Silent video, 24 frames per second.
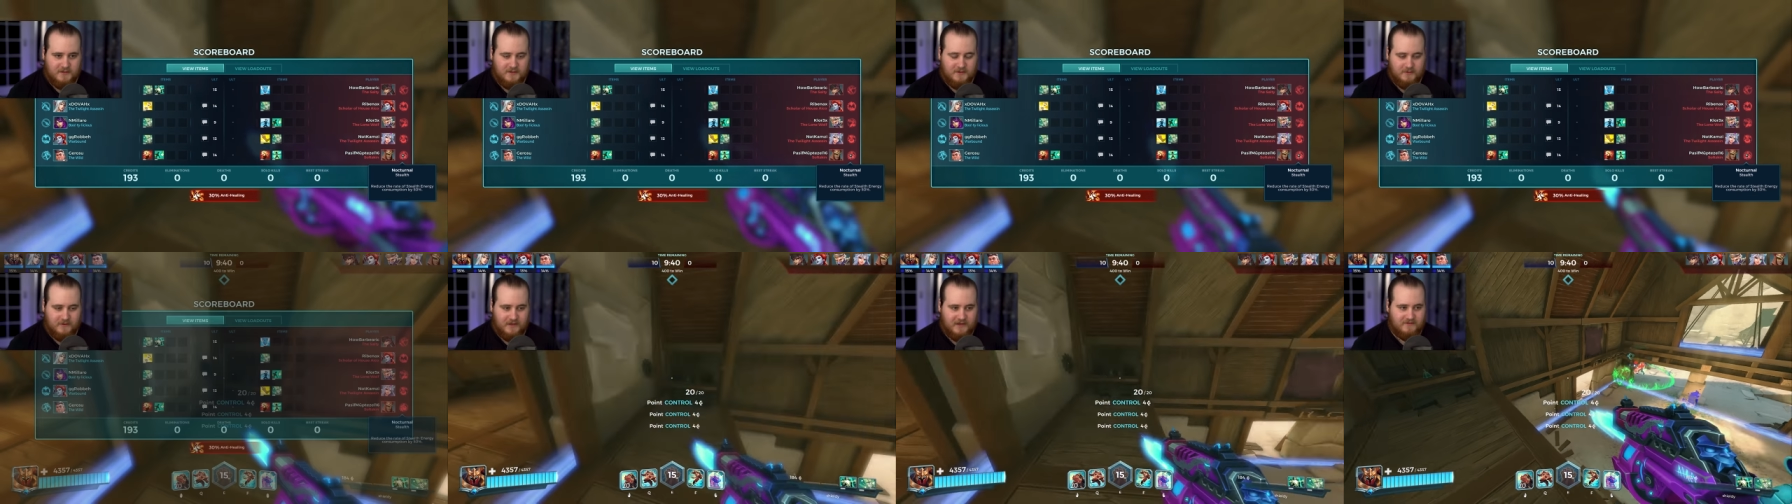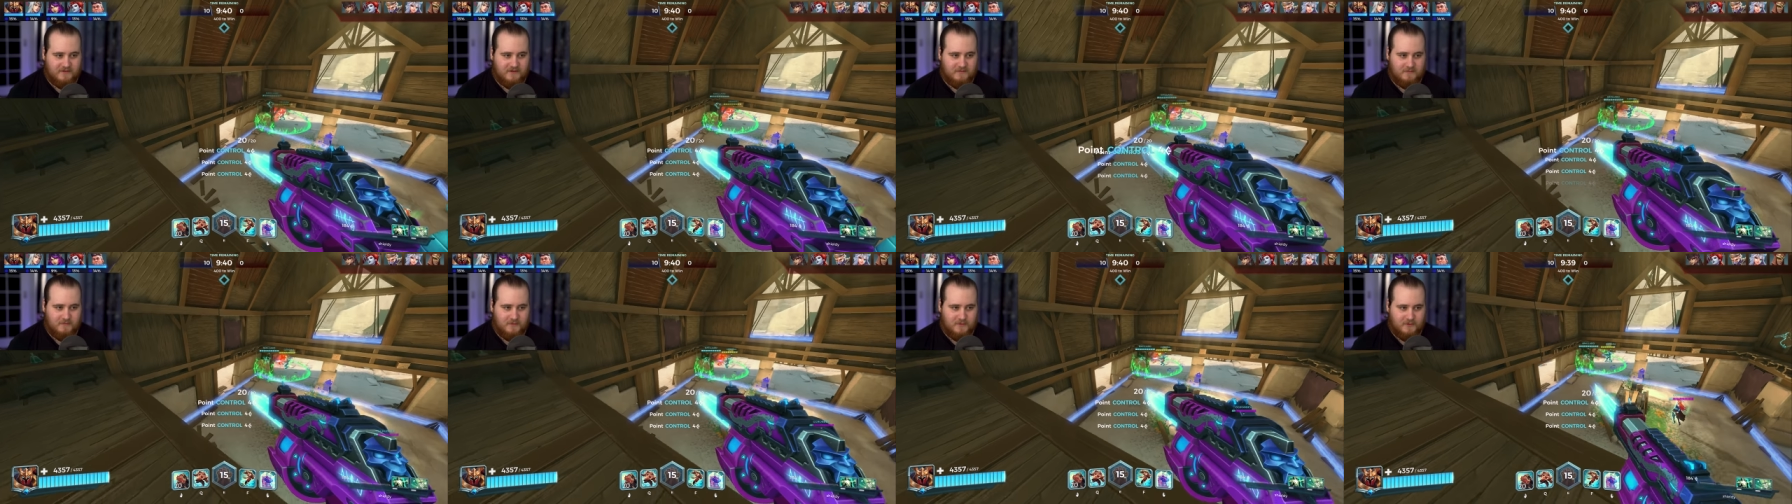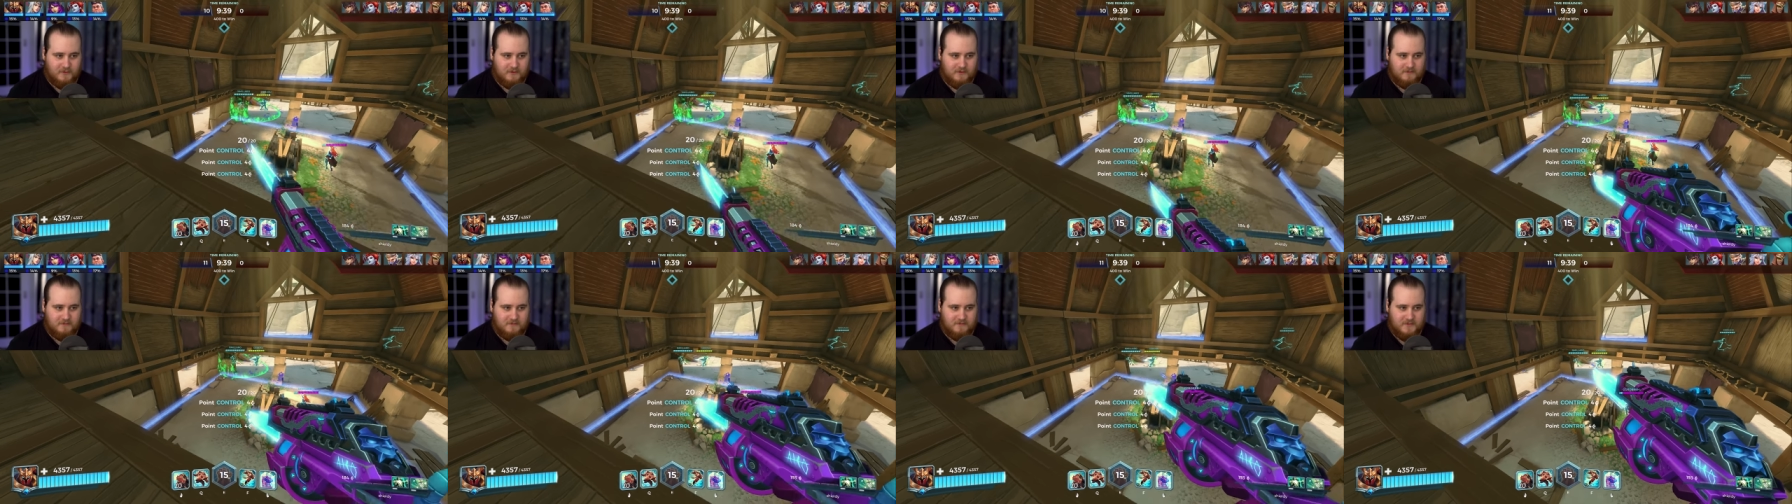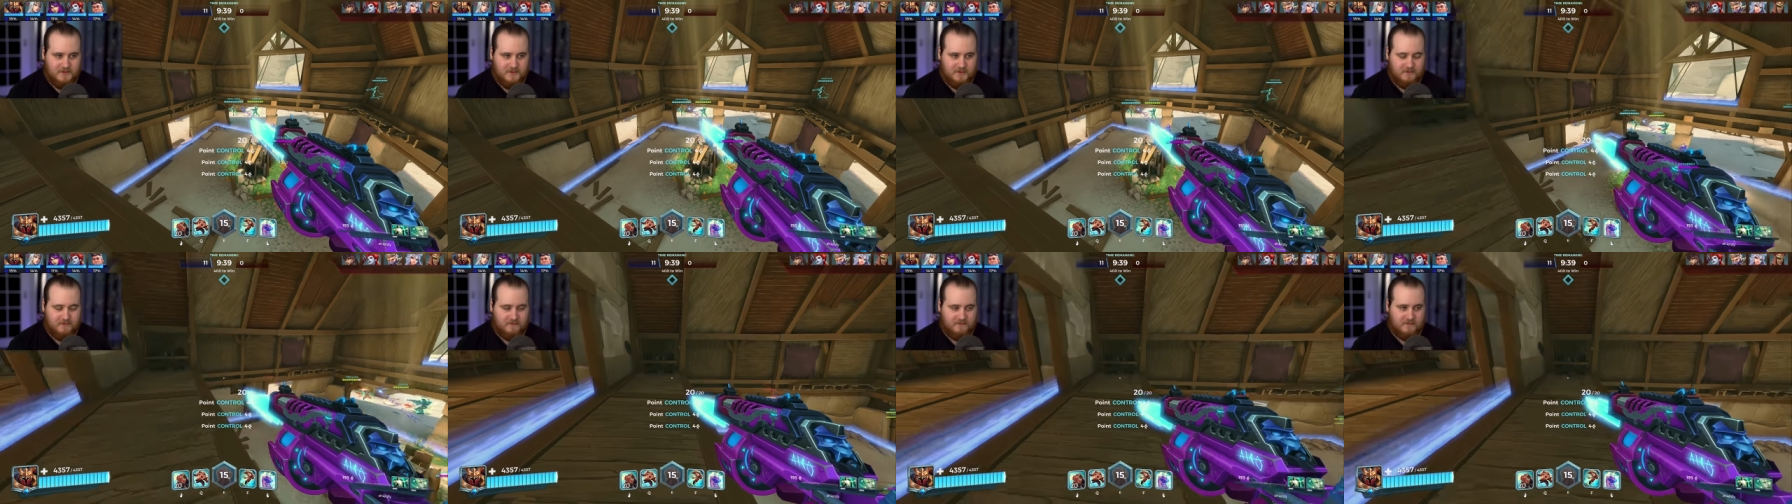so even more
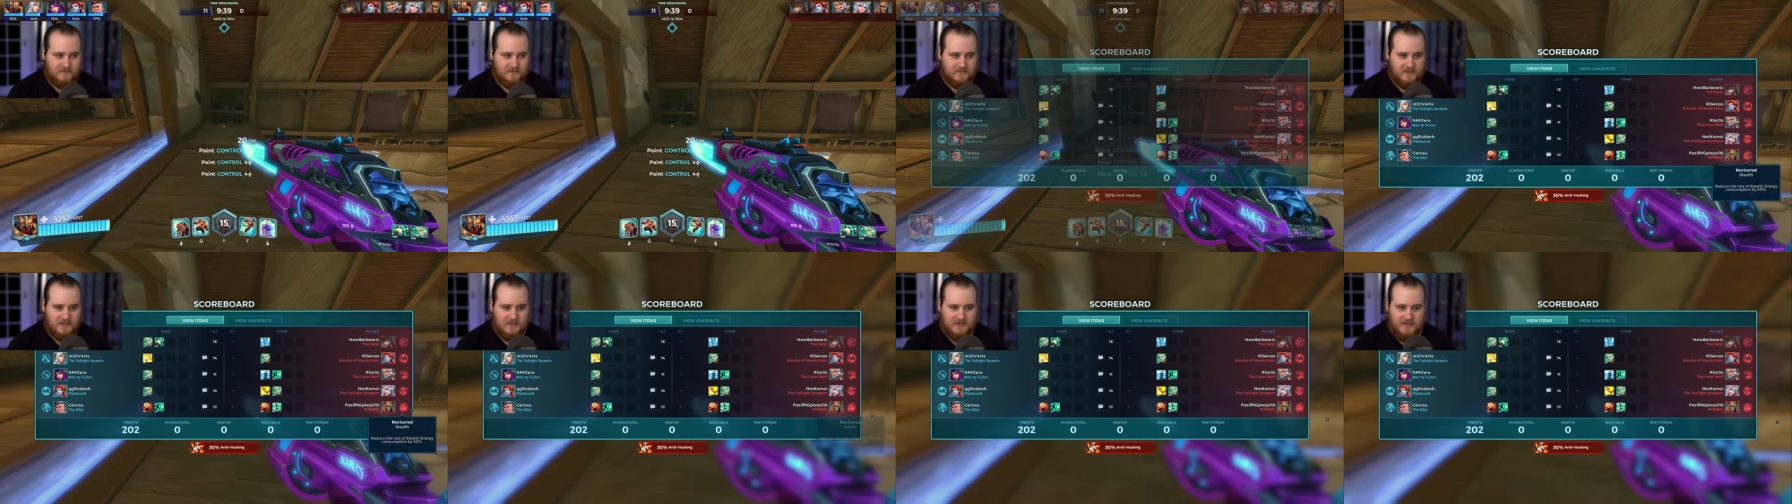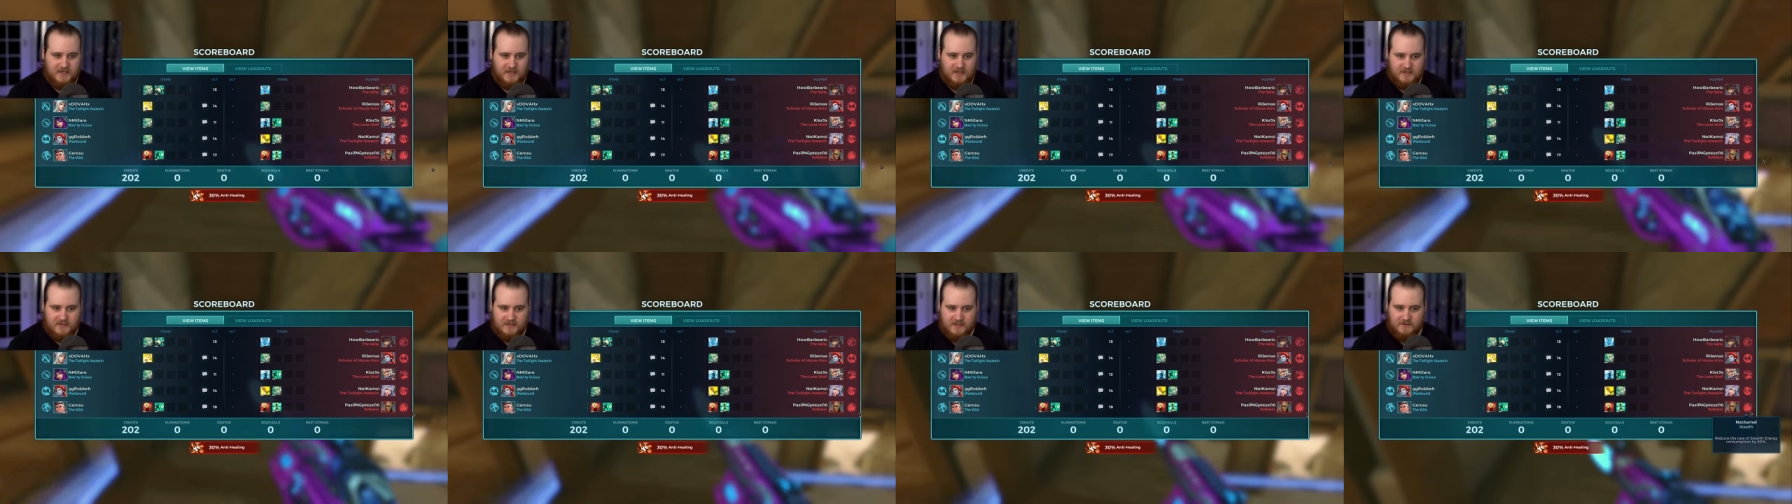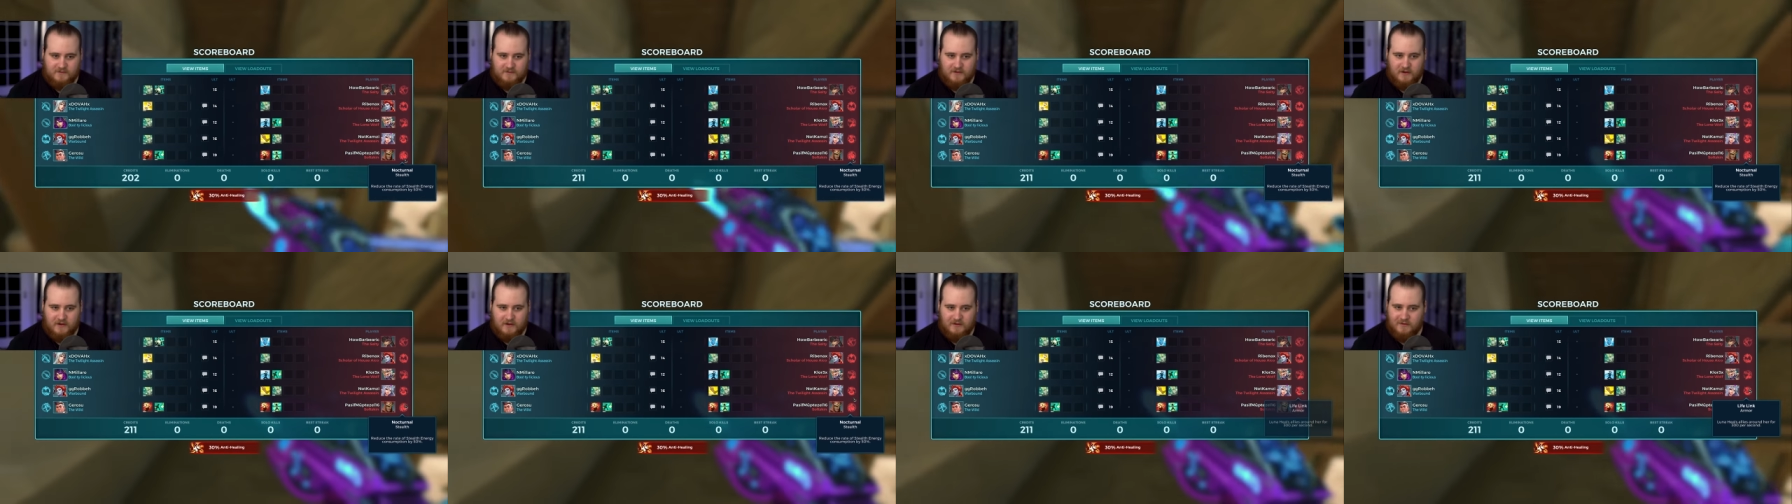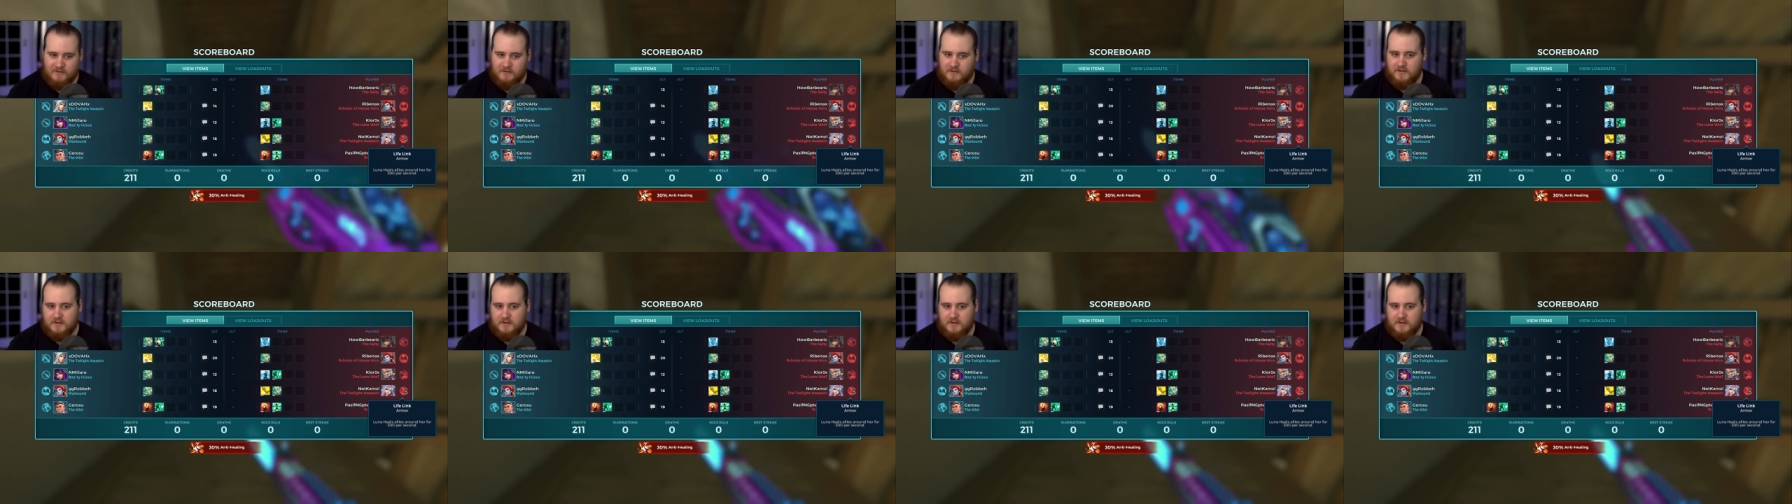sort of sustained stuff going on.